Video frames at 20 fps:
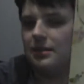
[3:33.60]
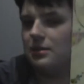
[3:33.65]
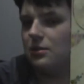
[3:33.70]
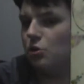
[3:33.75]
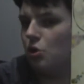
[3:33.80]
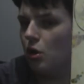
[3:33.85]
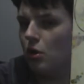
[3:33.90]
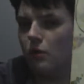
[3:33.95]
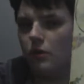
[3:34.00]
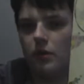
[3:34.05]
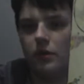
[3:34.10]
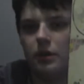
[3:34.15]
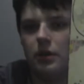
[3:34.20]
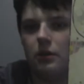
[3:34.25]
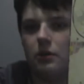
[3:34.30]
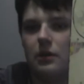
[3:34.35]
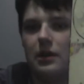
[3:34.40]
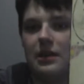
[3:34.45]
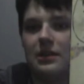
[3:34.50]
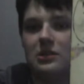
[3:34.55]
it's nowhere
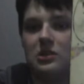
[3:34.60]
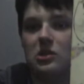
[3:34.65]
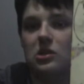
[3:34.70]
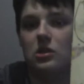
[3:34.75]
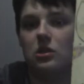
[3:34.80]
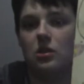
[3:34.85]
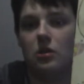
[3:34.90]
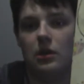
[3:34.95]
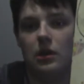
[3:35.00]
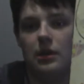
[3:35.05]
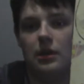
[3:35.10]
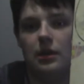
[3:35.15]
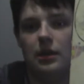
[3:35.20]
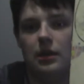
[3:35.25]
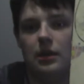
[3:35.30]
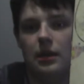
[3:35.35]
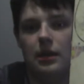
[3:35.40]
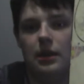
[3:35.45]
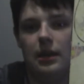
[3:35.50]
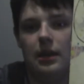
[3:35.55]
near as good
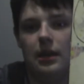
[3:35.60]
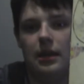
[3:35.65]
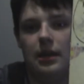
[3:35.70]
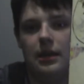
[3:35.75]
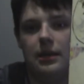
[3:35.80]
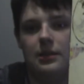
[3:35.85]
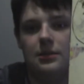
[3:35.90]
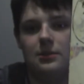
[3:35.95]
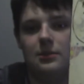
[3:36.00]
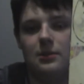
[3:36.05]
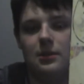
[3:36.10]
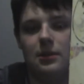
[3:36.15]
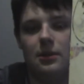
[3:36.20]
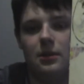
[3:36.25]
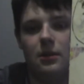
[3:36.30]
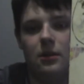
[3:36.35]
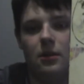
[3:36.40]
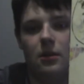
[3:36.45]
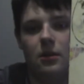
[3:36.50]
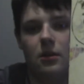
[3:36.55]
as
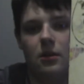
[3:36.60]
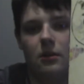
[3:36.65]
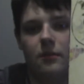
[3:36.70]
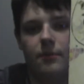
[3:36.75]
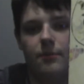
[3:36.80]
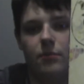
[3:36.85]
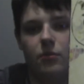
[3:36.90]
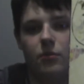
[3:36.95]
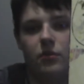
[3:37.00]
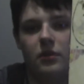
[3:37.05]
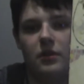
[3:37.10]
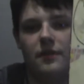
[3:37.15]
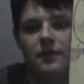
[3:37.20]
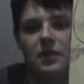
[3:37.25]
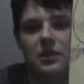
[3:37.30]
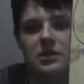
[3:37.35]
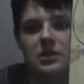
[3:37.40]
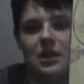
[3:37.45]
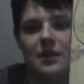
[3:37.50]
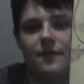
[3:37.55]
their
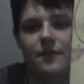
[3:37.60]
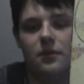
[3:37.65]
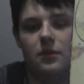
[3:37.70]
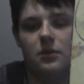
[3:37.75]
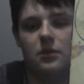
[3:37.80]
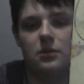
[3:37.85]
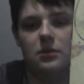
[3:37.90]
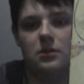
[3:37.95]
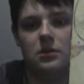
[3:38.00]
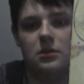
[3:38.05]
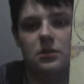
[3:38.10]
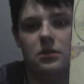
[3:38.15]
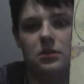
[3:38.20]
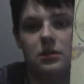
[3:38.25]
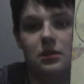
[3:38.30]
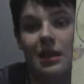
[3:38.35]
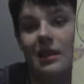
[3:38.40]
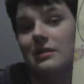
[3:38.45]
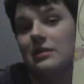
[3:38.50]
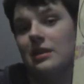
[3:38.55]
previous efforts,
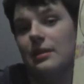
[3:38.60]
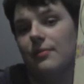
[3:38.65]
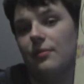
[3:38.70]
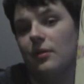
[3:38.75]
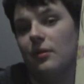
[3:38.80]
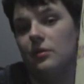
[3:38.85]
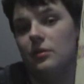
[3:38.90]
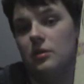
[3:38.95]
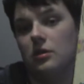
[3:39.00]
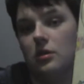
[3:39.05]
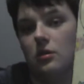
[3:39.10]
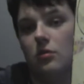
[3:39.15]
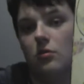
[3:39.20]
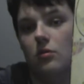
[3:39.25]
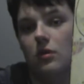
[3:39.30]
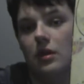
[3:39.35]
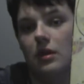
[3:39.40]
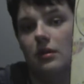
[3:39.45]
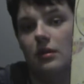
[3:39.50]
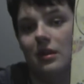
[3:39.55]
Led Zeppelin
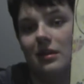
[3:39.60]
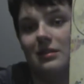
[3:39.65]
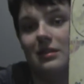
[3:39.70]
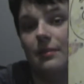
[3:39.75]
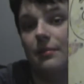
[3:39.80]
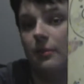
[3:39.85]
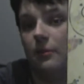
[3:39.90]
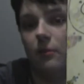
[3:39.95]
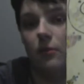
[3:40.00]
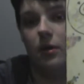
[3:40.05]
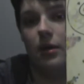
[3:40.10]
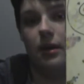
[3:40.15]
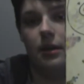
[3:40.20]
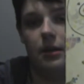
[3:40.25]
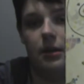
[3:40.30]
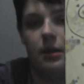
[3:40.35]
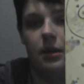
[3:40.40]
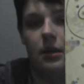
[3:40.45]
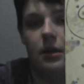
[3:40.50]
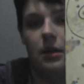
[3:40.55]
2 and Led Zeppelin
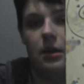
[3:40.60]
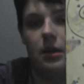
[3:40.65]
1.